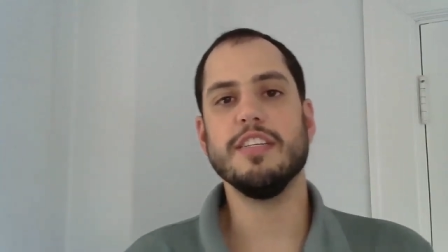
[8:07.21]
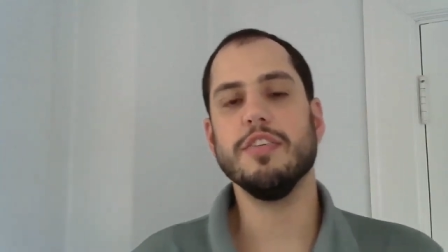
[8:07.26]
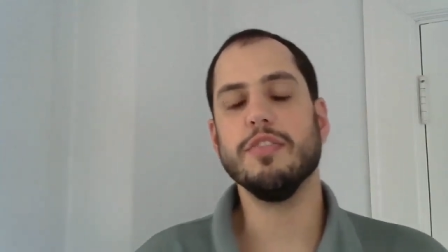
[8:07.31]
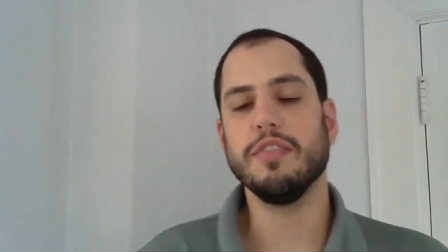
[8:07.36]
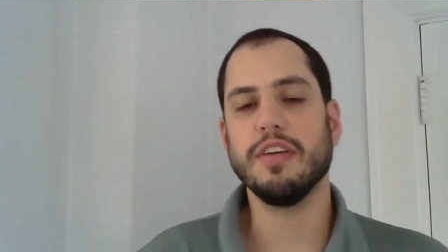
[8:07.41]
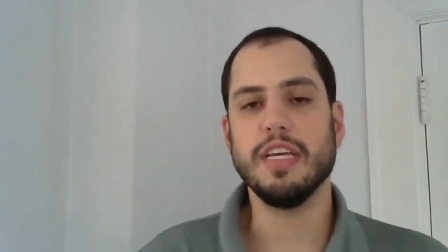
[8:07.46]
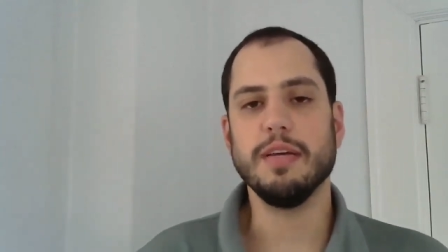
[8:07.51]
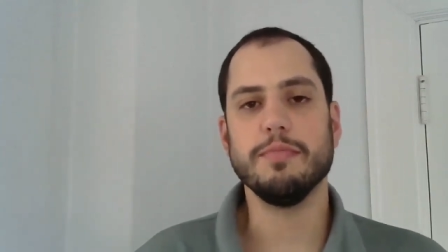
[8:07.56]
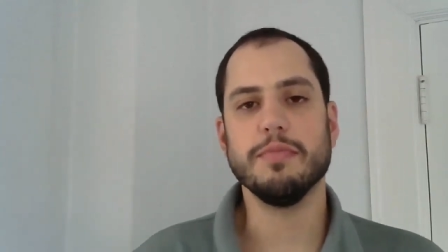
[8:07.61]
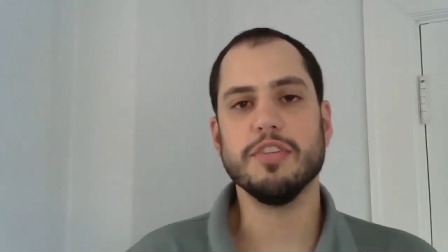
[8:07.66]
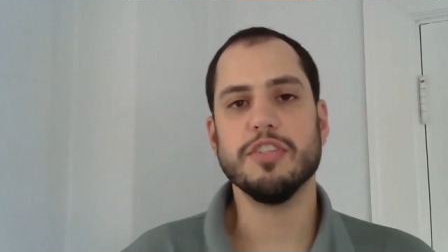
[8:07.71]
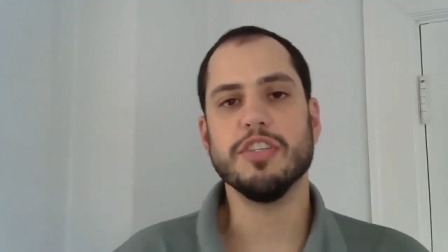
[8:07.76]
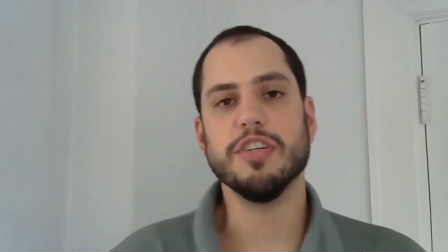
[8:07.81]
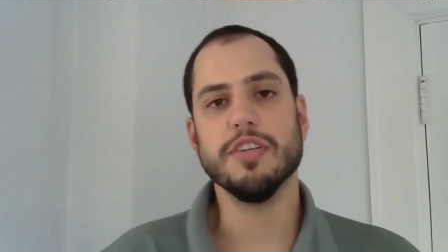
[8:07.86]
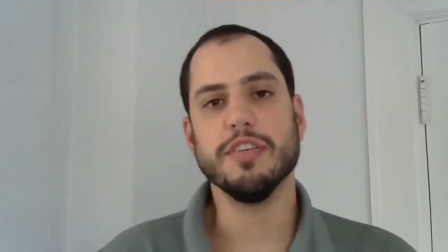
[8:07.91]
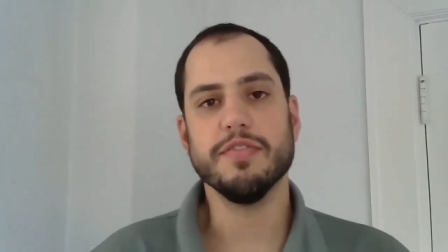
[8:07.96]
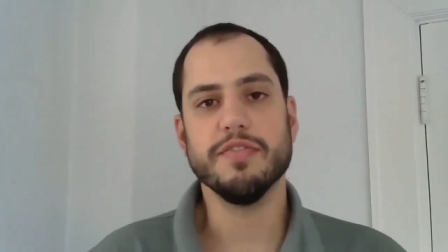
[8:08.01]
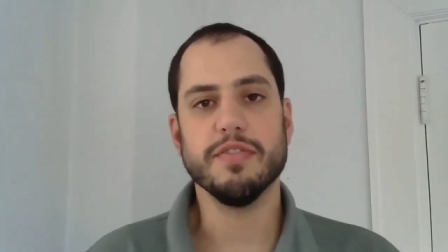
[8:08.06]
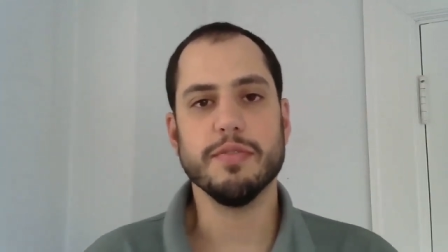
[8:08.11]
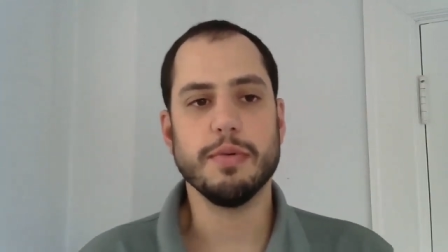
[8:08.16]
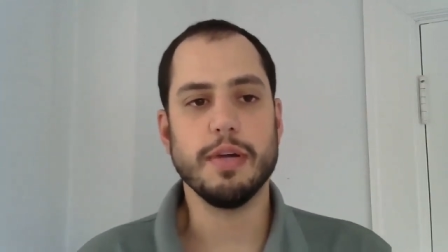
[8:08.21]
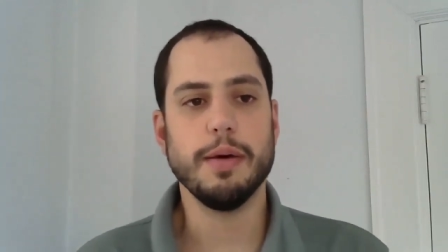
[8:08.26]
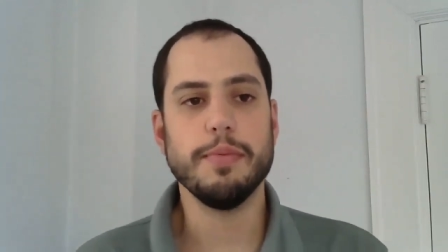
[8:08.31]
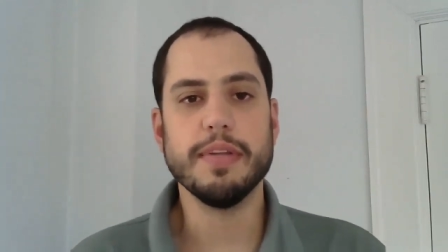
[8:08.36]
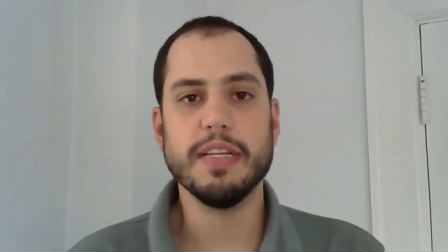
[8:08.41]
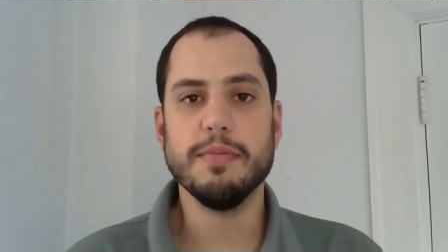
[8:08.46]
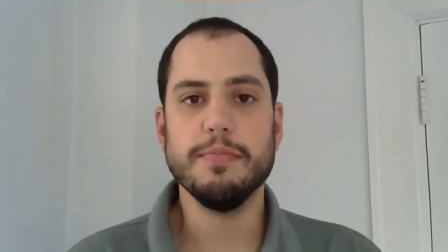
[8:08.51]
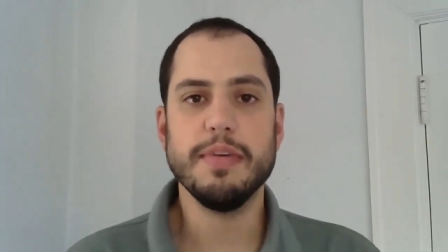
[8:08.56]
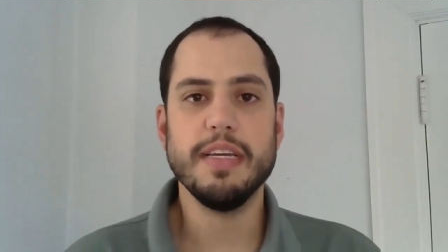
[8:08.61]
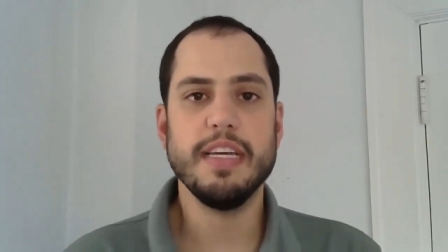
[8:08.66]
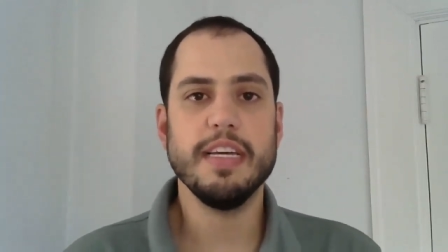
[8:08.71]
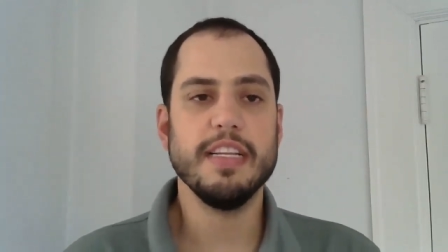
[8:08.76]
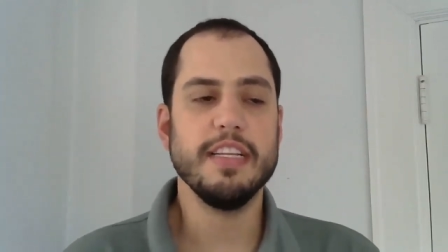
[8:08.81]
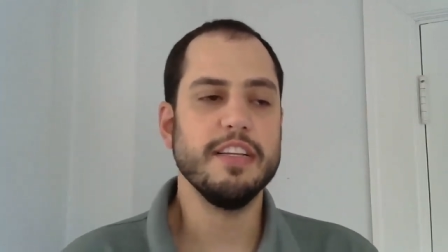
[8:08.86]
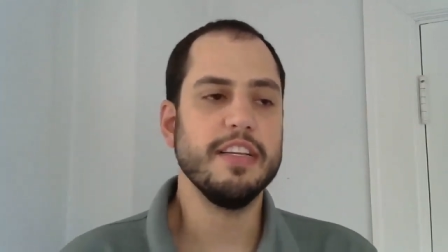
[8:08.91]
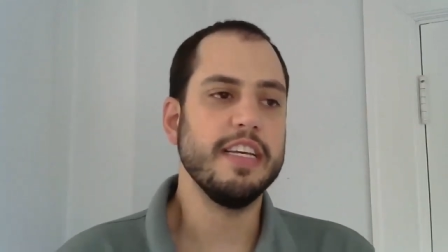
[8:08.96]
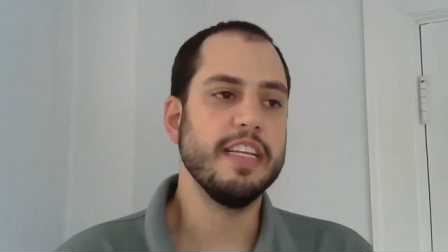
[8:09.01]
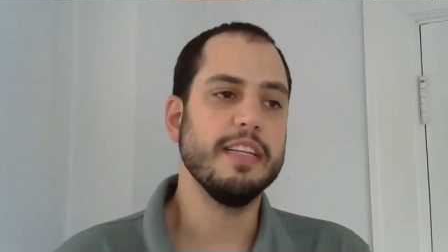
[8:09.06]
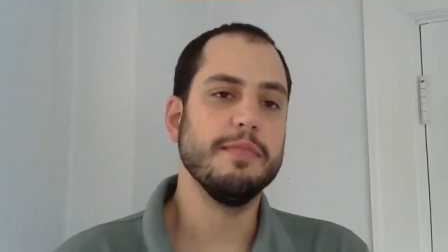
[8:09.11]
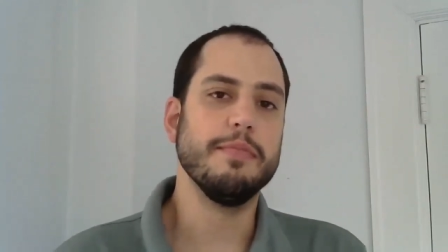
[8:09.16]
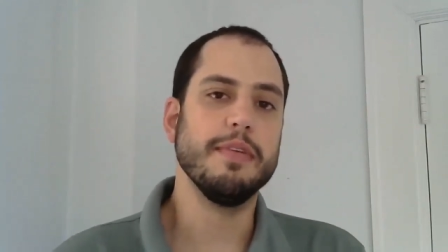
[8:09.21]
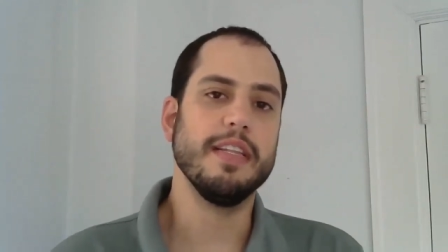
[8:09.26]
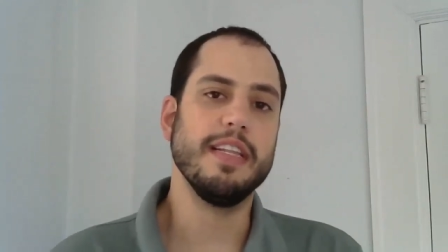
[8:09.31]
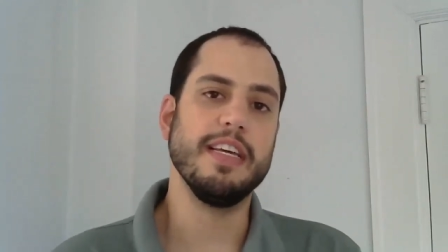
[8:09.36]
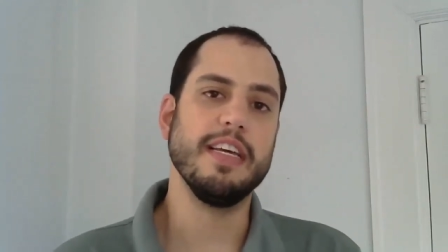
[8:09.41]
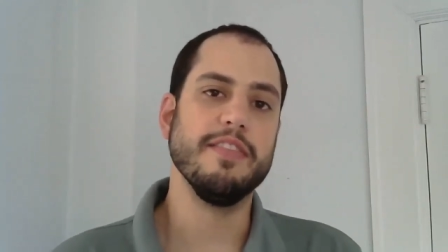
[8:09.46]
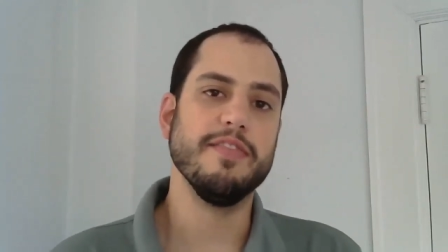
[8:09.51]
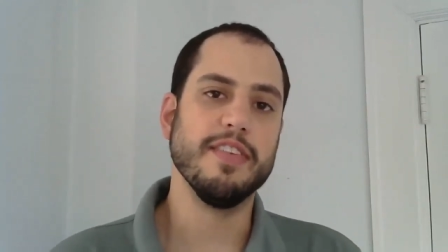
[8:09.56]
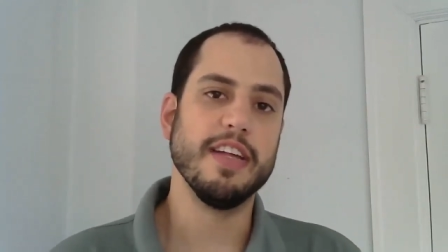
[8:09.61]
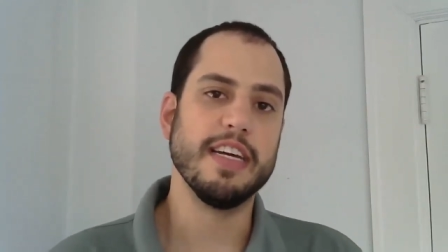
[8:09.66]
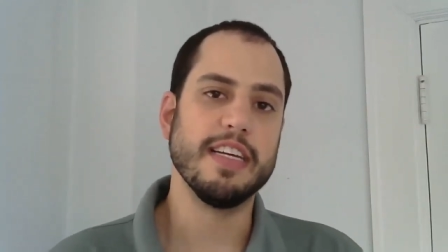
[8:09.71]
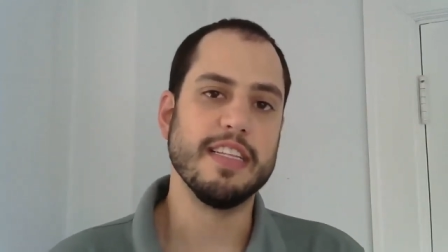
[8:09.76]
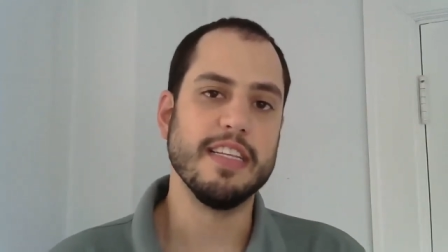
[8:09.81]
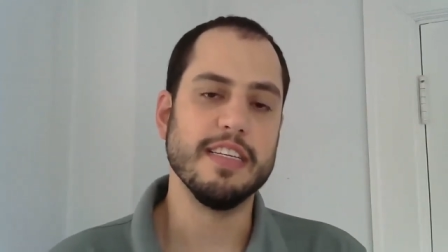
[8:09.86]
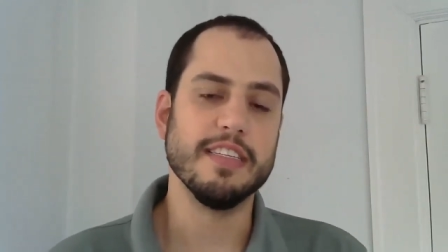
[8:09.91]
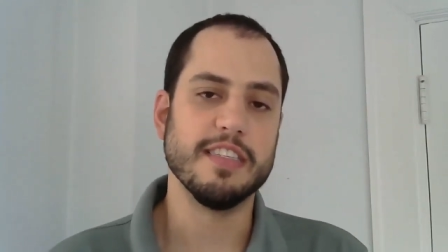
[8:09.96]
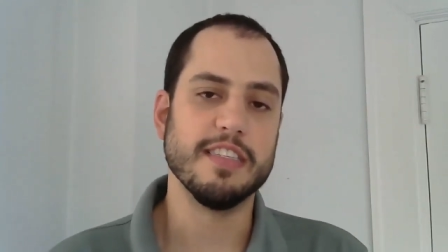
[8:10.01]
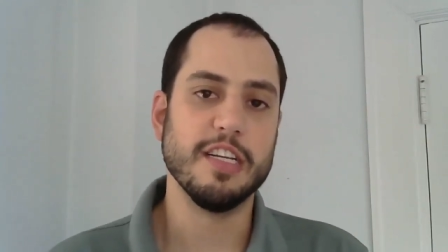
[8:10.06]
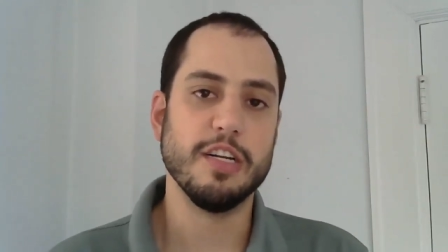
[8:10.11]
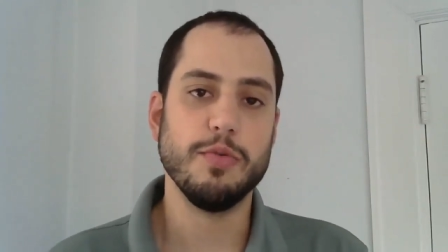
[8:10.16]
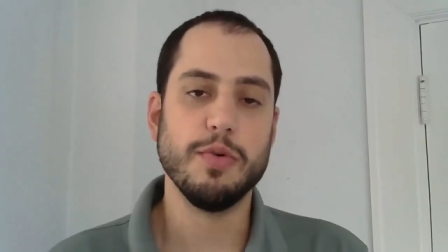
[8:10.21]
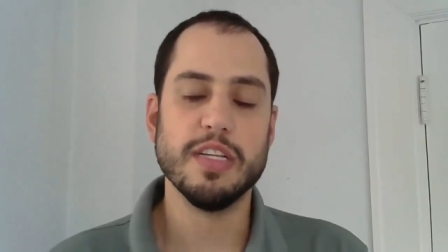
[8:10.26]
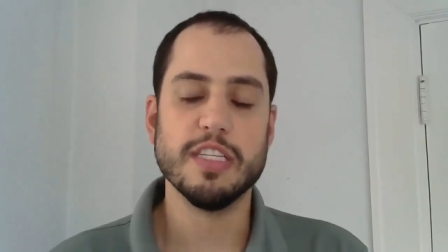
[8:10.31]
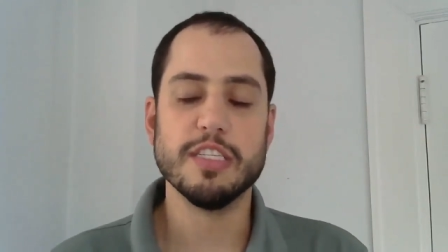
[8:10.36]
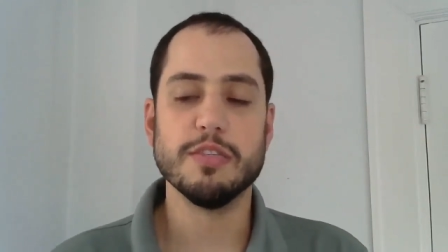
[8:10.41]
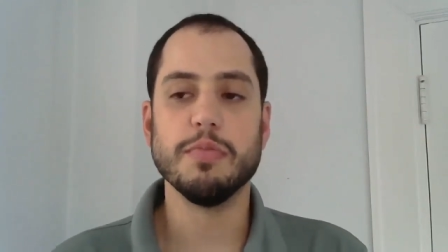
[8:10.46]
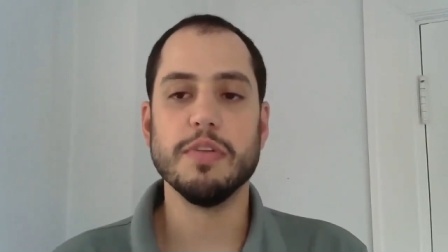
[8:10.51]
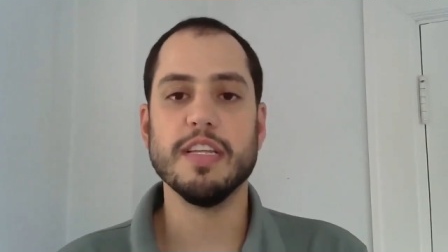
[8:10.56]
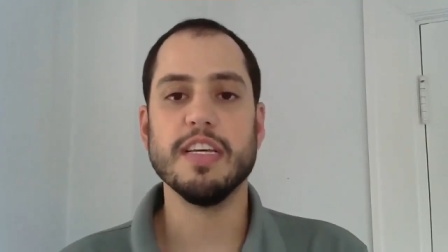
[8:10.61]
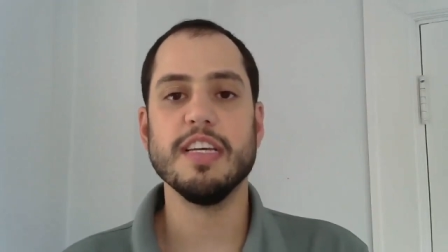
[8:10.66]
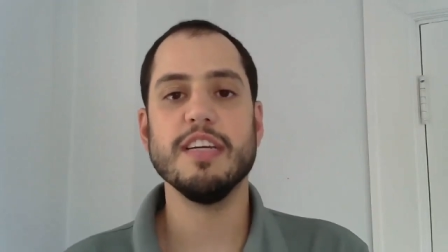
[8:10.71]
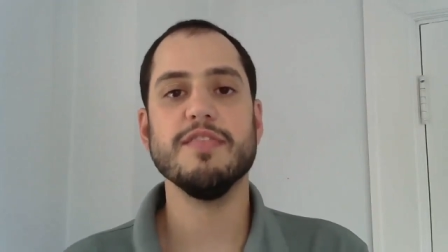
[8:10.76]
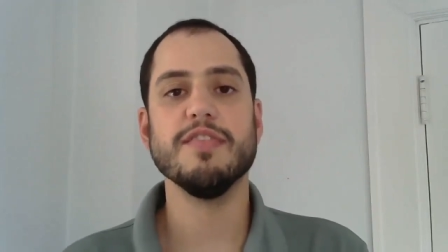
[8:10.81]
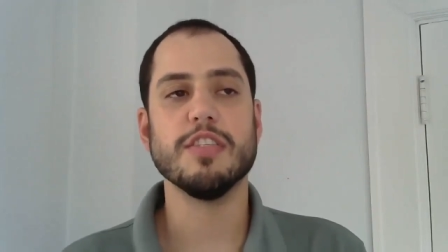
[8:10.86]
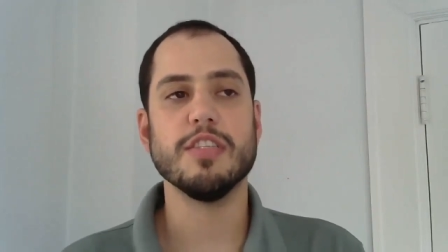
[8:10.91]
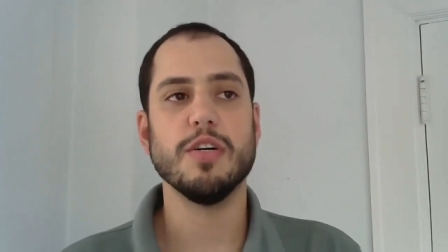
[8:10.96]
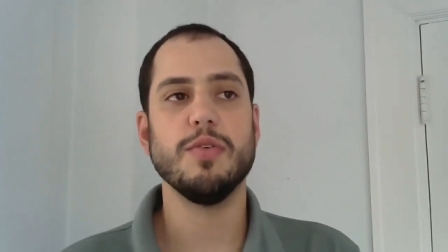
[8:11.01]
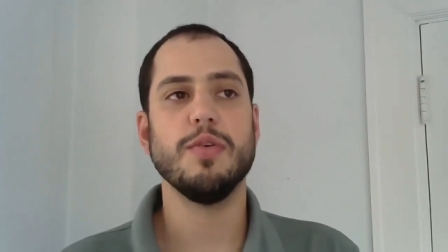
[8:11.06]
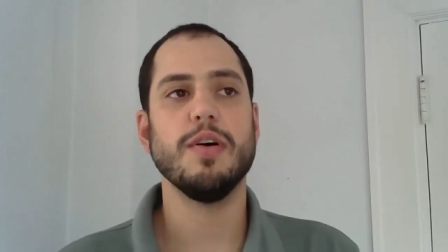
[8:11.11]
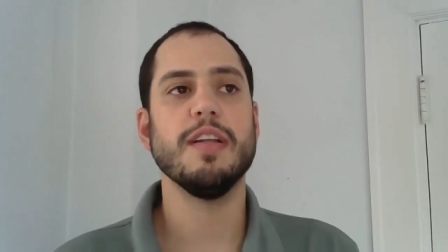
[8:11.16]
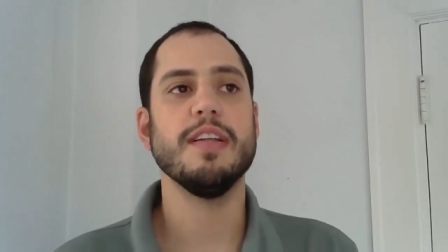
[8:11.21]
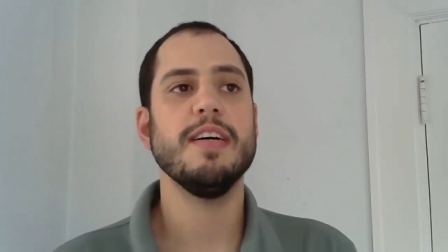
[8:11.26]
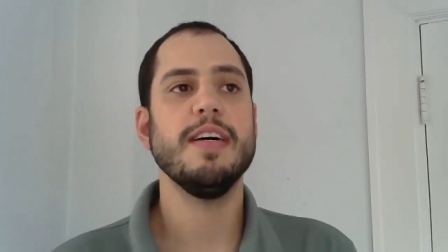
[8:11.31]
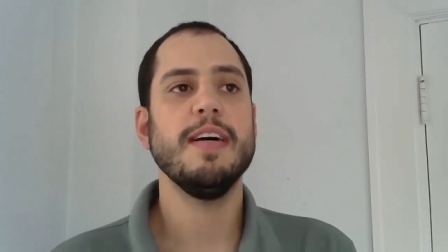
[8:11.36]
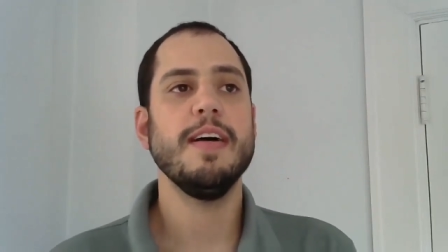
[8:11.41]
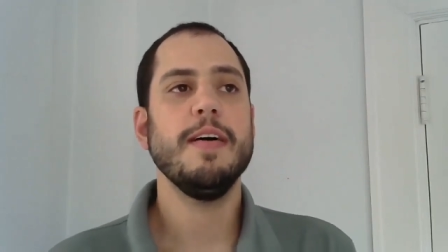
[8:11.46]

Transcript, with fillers: Don't keep the children from coming to me, and you need to believe like these little ones believe, and so on.